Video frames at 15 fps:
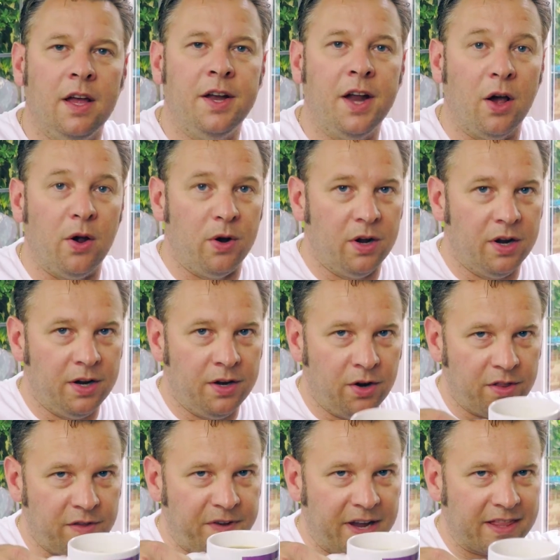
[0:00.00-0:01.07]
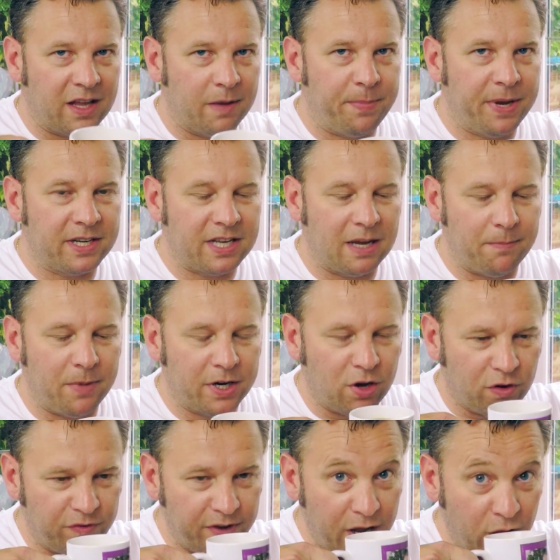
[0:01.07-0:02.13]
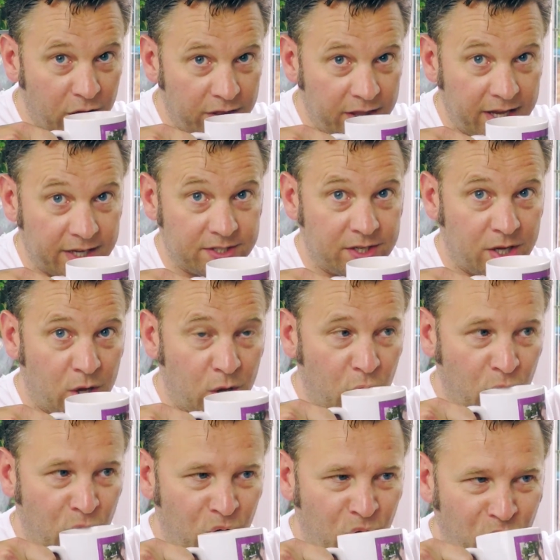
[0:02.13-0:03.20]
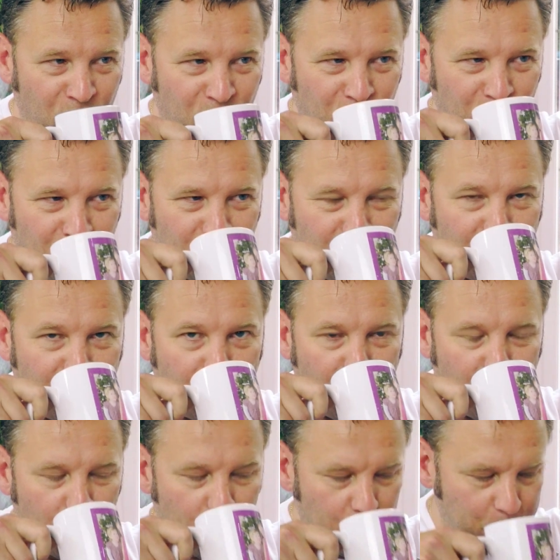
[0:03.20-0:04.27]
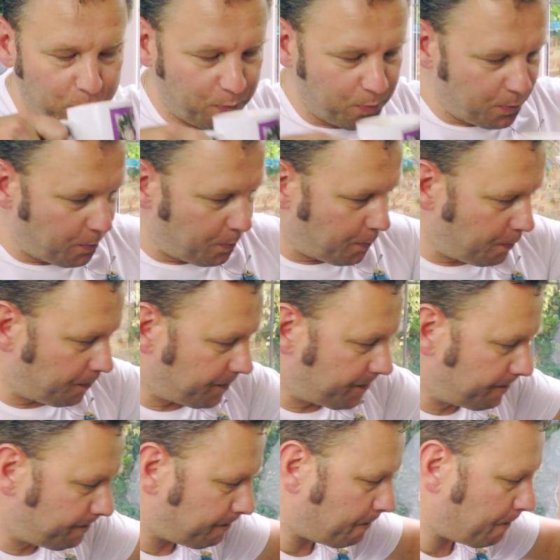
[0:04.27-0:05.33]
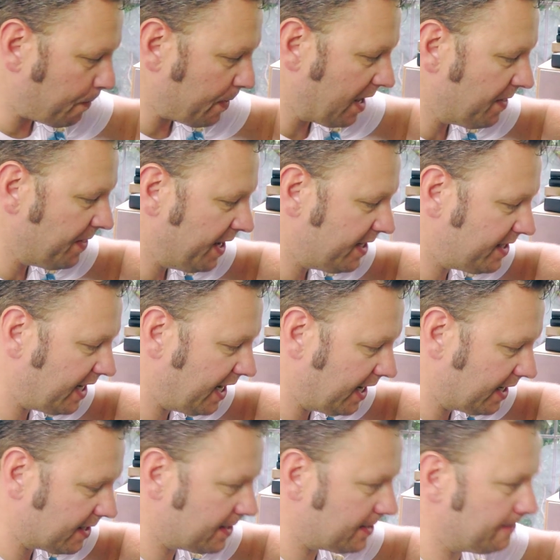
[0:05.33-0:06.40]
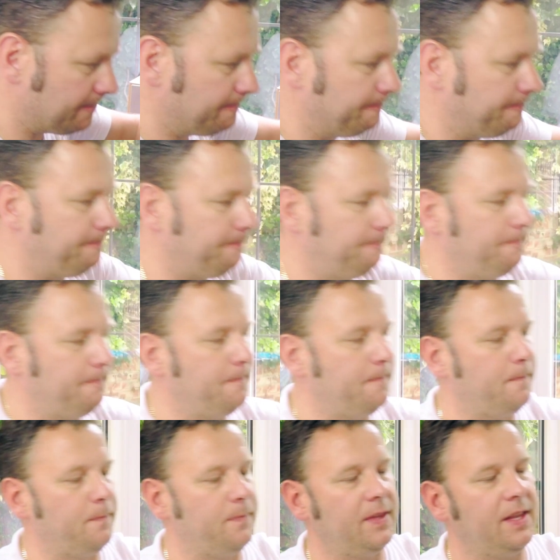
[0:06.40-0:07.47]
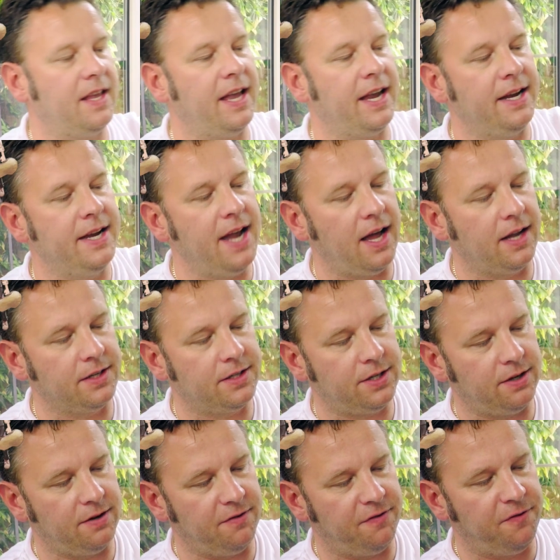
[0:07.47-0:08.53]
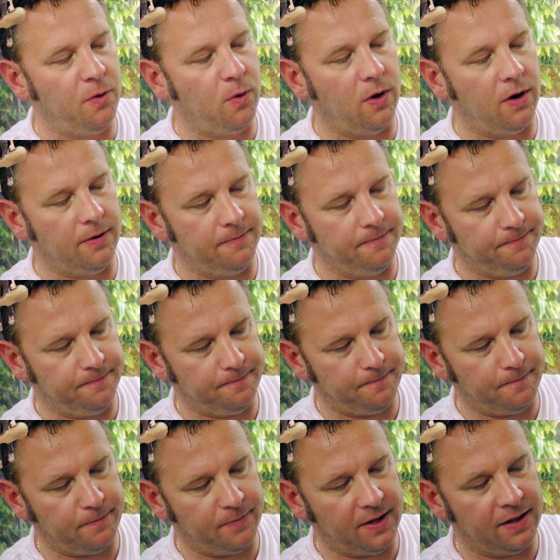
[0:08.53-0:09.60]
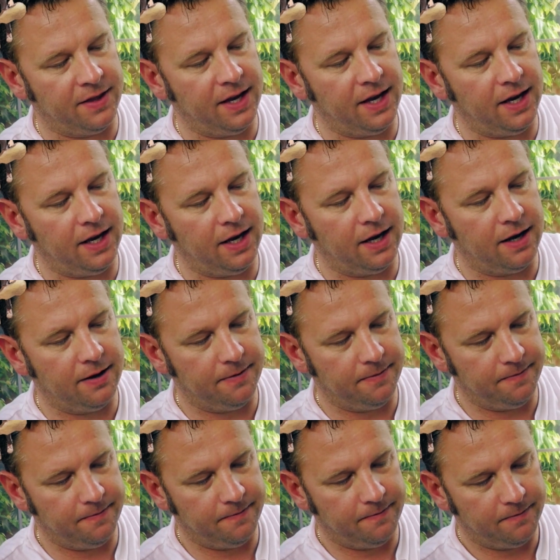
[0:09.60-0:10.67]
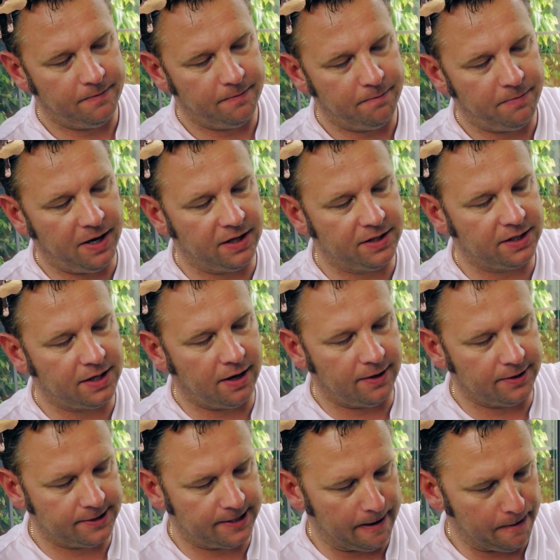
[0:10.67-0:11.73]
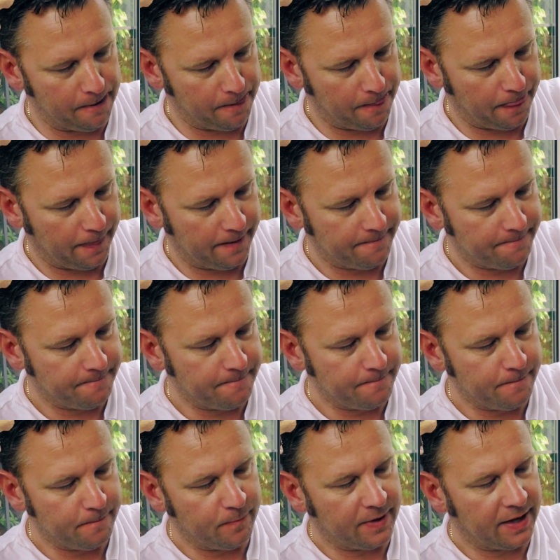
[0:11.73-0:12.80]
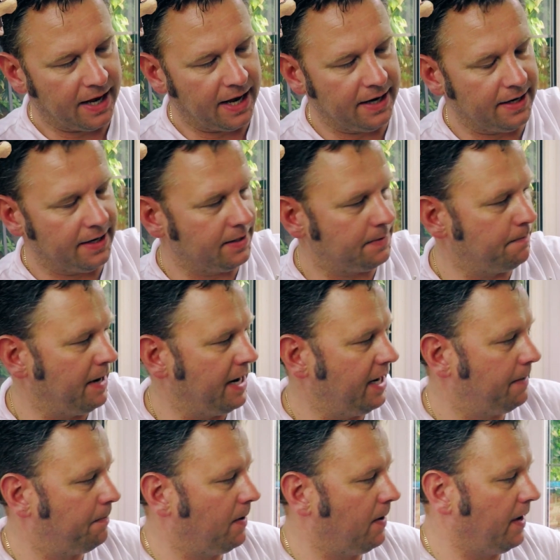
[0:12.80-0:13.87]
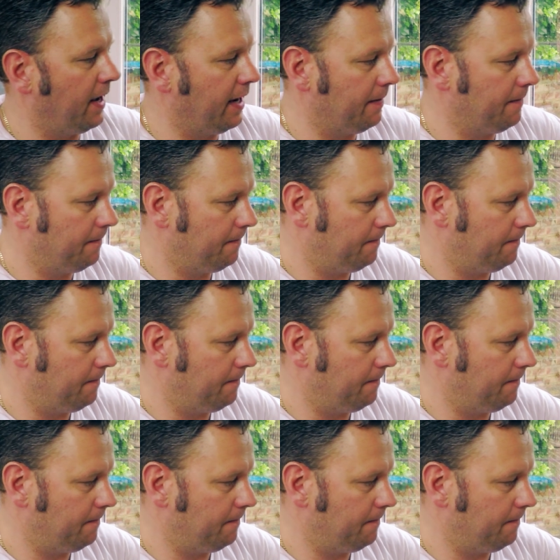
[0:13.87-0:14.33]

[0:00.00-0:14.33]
No, not the fact that I picked up my coffee. This. Hmm. This is a nut for the Partscaster and it's made by